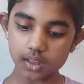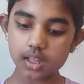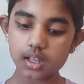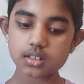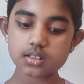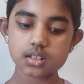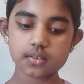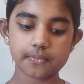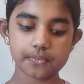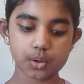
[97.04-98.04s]
and
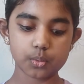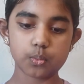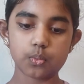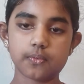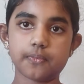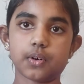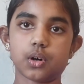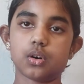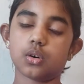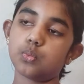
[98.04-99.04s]
for
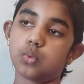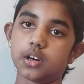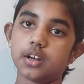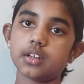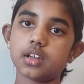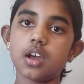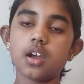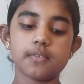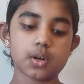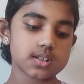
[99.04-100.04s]
for her work
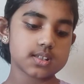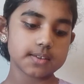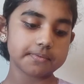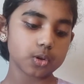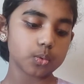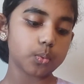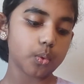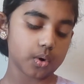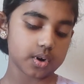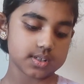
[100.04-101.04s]
for a civil
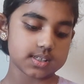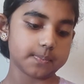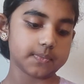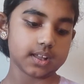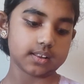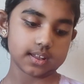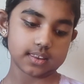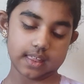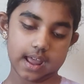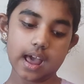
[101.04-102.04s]
war or something
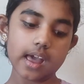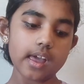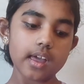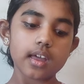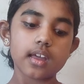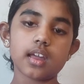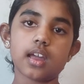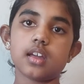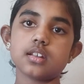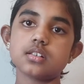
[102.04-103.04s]
like that
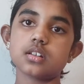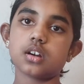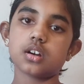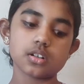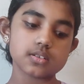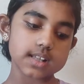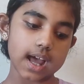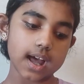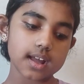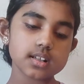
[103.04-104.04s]
and her
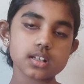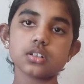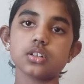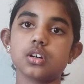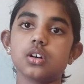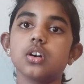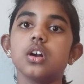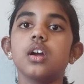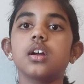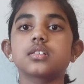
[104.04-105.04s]
dad and
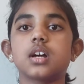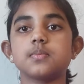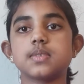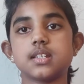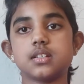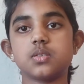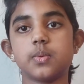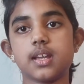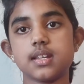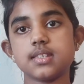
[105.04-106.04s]
her comes
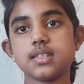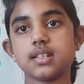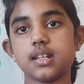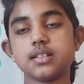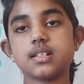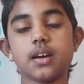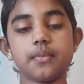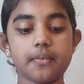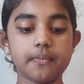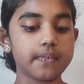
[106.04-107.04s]
into an incident
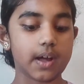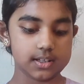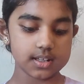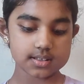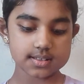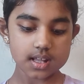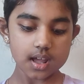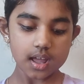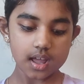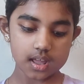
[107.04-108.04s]
of a fight
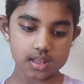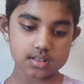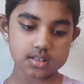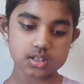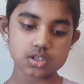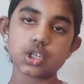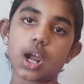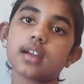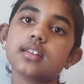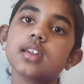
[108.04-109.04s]
and
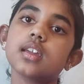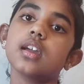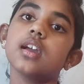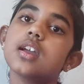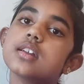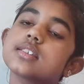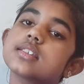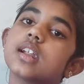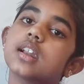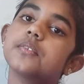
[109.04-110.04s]
Jacky,
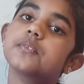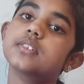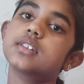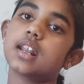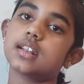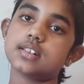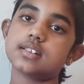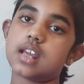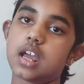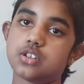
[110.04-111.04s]
instead of getting
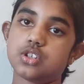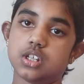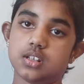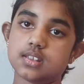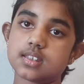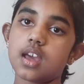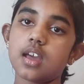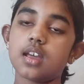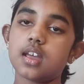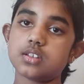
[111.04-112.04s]
detentions
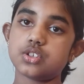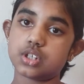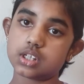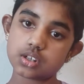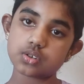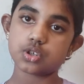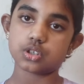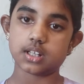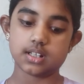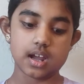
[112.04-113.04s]
as she
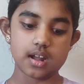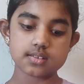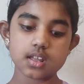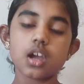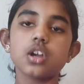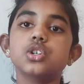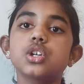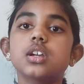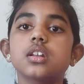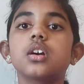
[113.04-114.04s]
usually does,
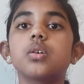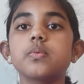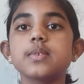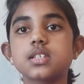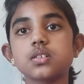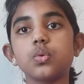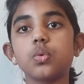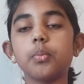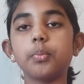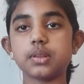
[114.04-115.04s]
she can go to a
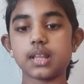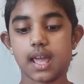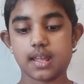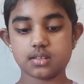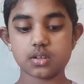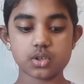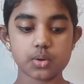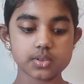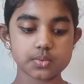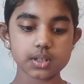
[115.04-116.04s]
school play. So
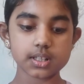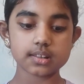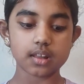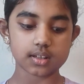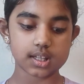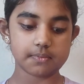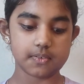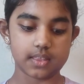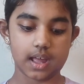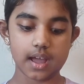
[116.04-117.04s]
she was really lucky
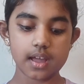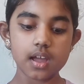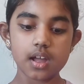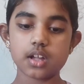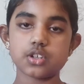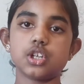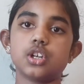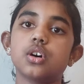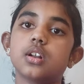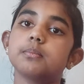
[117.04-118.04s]
for that. And
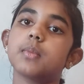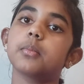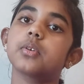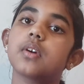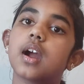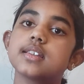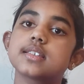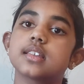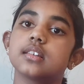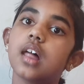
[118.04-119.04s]
she couldn't
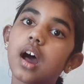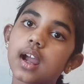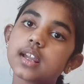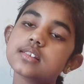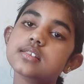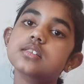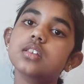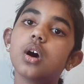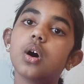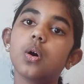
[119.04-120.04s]
memorize the lines
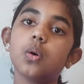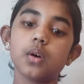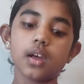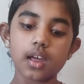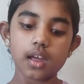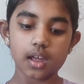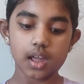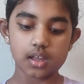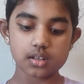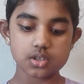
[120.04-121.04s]
though,
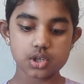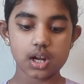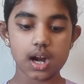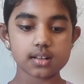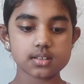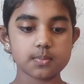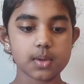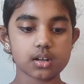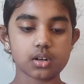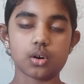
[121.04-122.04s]
and she had to
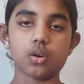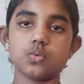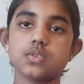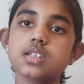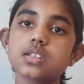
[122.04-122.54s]
make her own